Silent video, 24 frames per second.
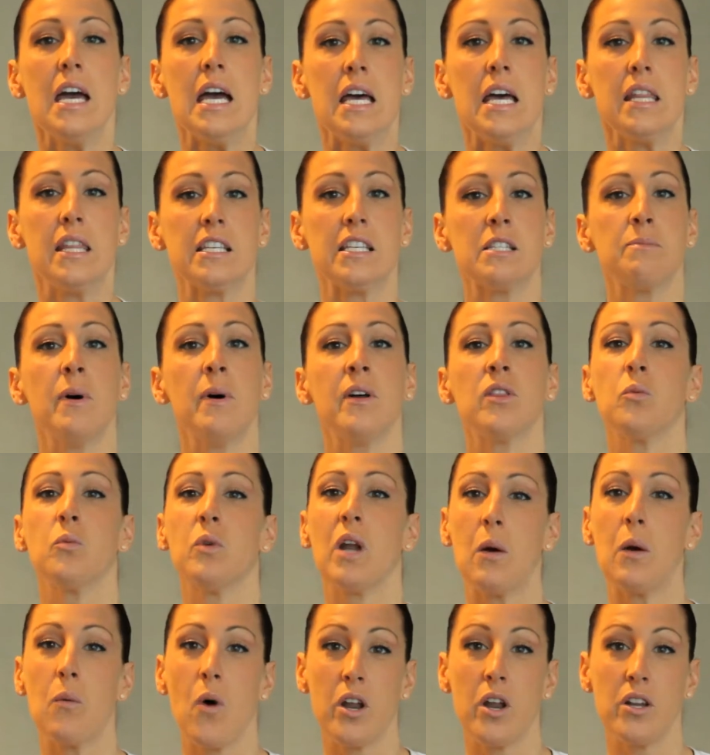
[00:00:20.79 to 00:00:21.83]
This month what
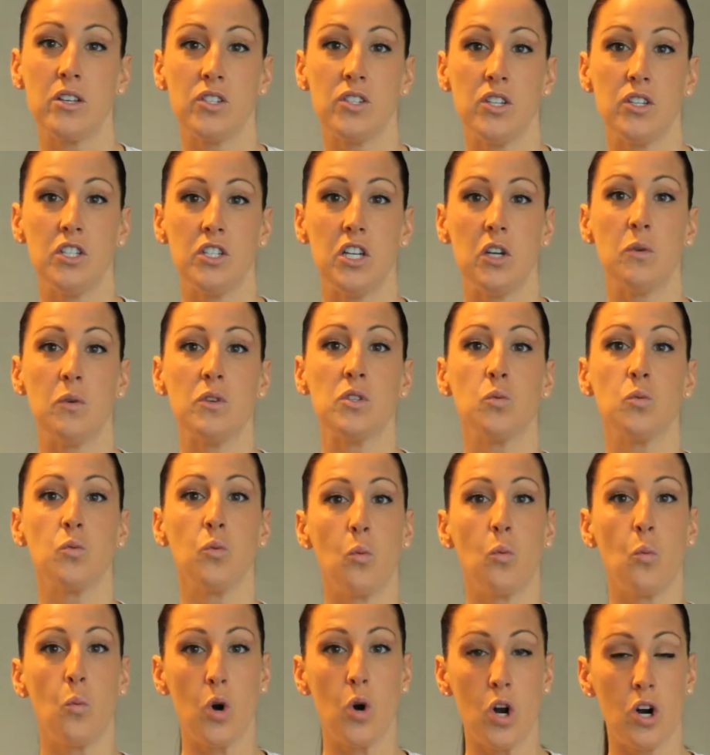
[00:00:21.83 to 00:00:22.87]
I want us to do is
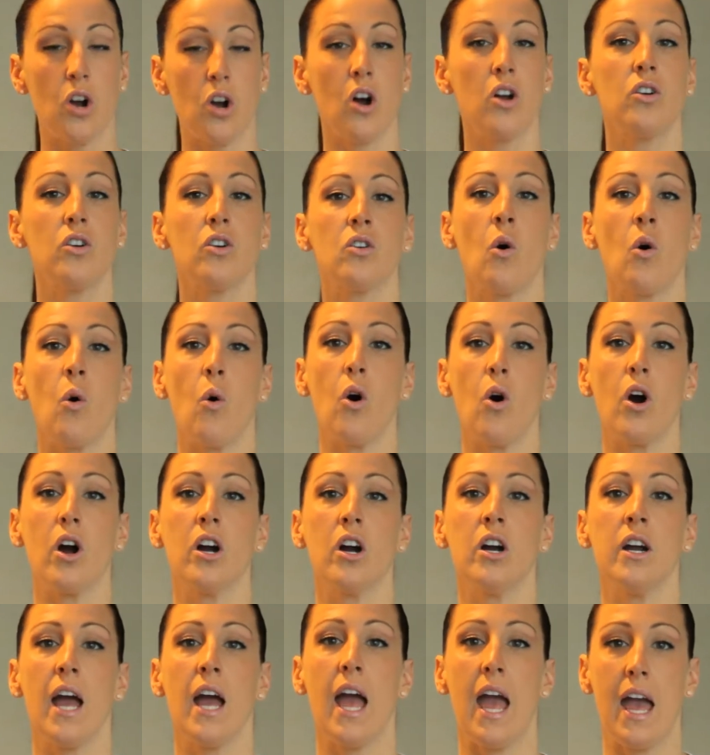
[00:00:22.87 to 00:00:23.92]
work on our
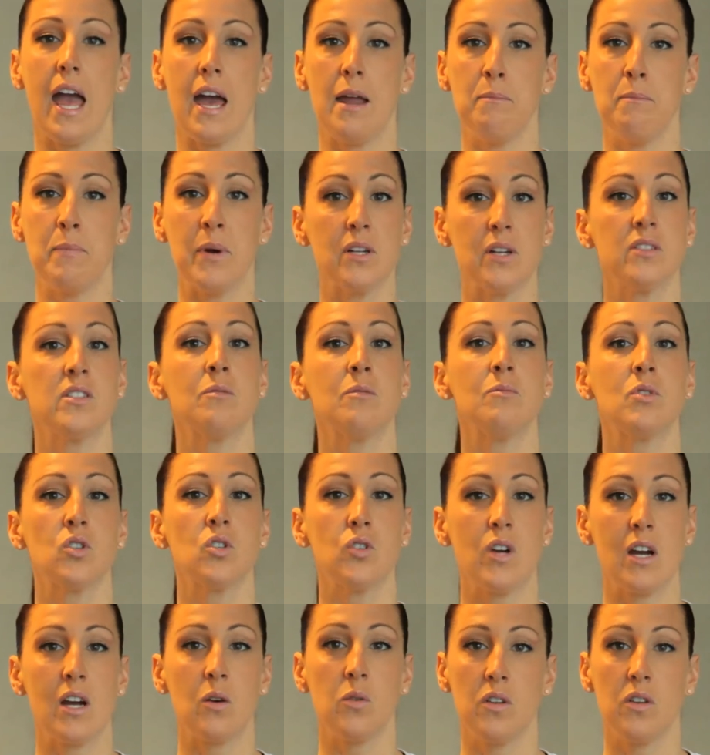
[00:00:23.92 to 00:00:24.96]
core and build some
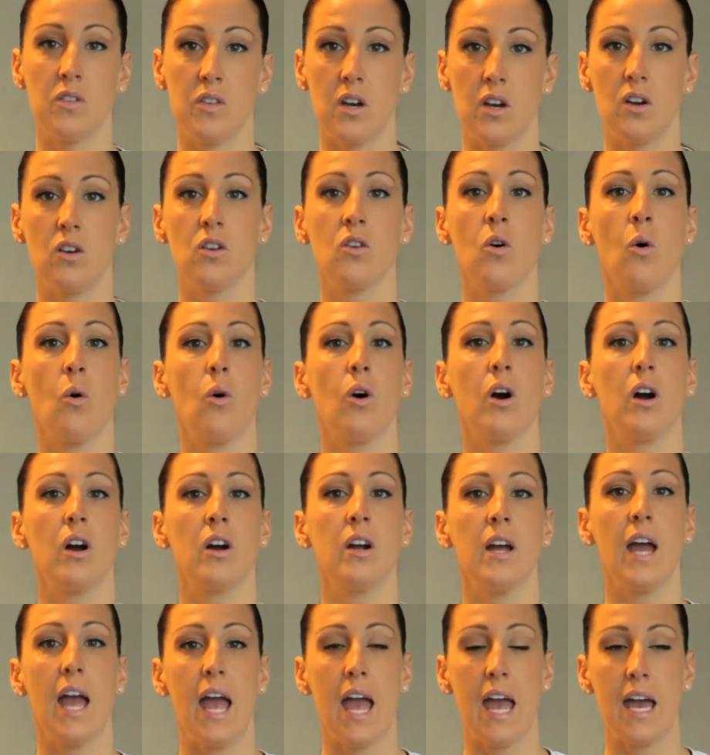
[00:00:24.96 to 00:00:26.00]
strength within our core
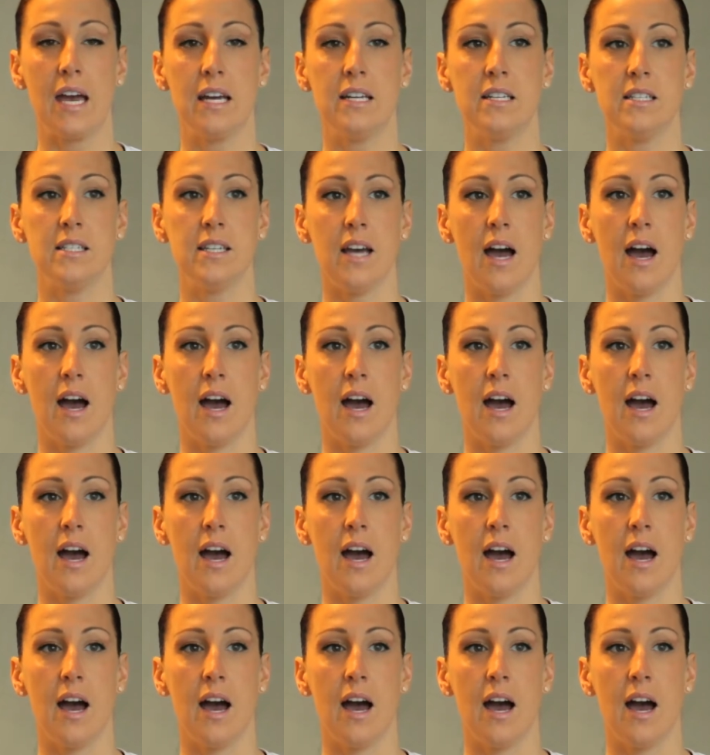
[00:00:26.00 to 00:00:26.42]
and